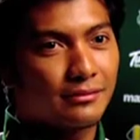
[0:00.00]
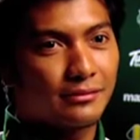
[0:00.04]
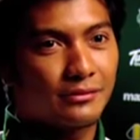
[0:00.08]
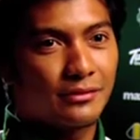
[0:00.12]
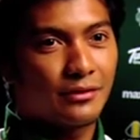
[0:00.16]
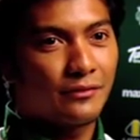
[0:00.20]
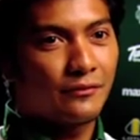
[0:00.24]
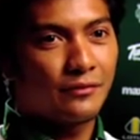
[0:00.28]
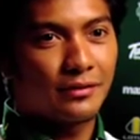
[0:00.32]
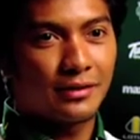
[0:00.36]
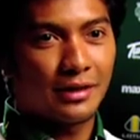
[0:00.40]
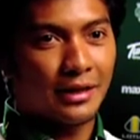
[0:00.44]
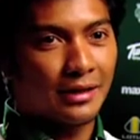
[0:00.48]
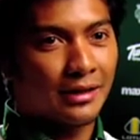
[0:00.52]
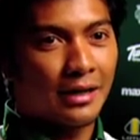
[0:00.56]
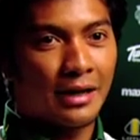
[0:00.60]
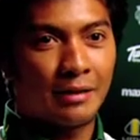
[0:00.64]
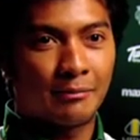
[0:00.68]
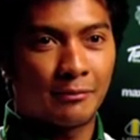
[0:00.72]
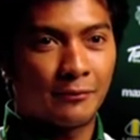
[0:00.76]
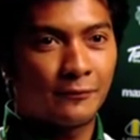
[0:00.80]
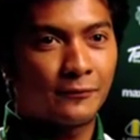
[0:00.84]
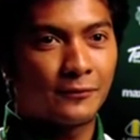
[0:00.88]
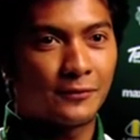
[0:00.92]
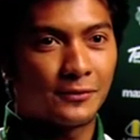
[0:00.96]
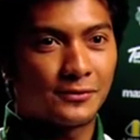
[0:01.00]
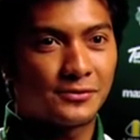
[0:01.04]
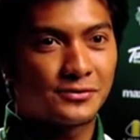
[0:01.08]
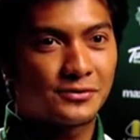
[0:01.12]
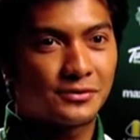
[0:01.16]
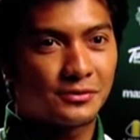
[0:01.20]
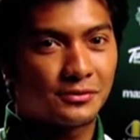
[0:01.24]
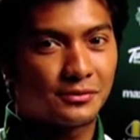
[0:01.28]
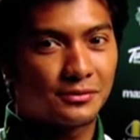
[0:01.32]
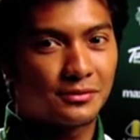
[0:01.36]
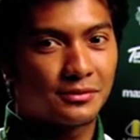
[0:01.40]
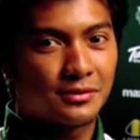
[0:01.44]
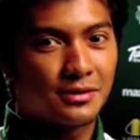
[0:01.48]
driven at night before,
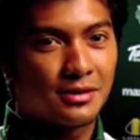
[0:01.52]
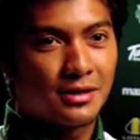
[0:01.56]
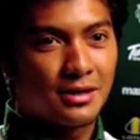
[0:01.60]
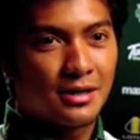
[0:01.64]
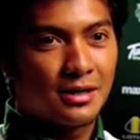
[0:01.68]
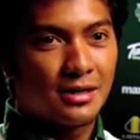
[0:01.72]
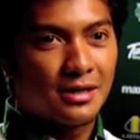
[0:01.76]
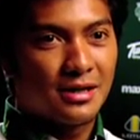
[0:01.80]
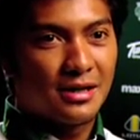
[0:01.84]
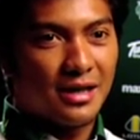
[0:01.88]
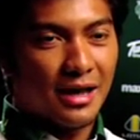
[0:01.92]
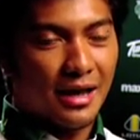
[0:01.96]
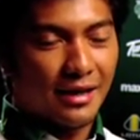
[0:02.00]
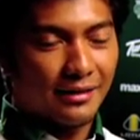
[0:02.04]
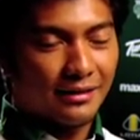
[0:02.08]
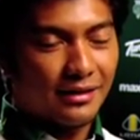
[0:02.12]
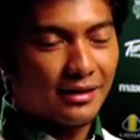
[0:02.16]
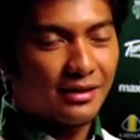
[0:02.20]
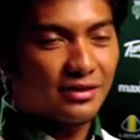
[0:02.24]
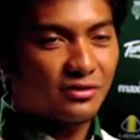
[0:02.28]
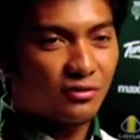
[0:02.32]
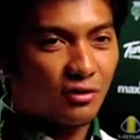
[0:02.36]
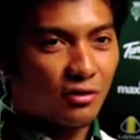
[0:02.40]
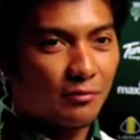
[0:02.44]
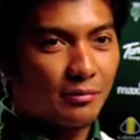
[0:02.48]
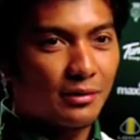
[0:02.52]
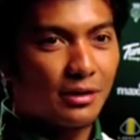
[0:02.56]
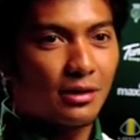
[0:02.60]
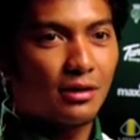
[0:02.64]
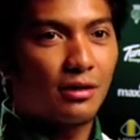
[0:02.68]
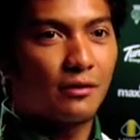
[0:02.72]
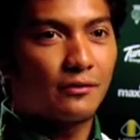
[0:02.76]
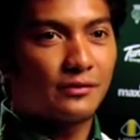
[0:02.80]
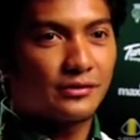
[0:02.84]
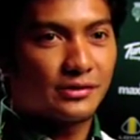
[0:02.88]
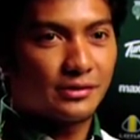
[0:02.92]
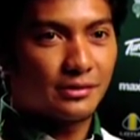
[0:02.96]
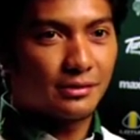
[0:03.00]
so I think it's going to be
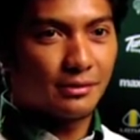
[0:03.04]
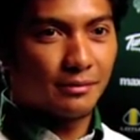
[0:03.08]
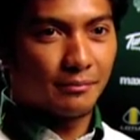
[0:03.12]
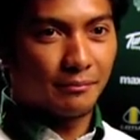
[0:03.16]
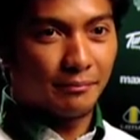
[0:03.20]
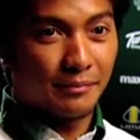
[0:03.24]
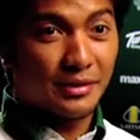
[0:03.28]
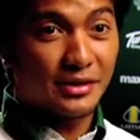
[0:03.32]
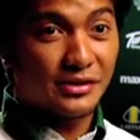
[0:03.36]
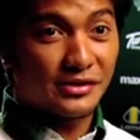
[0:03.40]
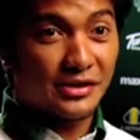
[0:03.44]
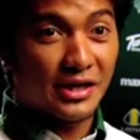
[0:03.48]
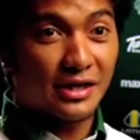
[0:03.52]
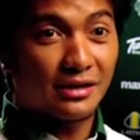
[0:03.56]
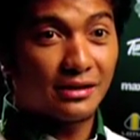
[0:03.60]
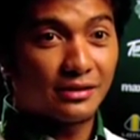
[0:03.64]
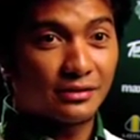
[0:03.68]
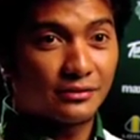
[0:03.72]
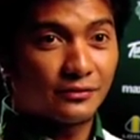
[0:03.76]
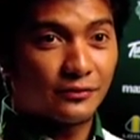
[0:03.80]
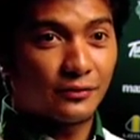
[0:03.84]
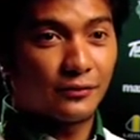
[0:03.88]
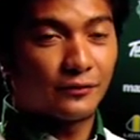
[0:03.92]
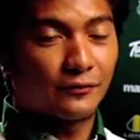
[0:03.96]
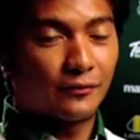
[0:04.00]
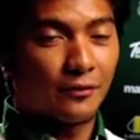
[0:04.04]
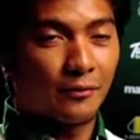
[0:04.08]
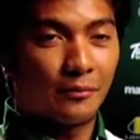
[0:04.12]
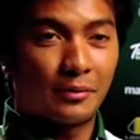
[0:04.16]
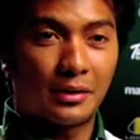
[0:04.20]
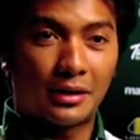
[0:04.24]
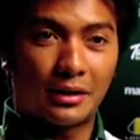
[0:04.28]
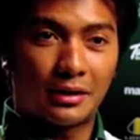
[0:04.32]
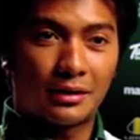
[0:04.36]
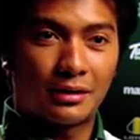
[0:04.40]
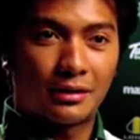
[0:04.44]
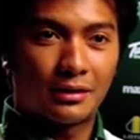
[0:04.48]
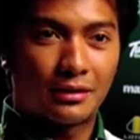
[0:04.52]
a big challenge for
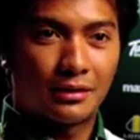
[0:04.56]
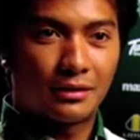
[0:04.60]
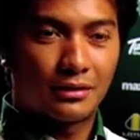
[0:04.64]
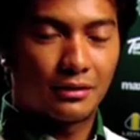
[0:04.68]
me,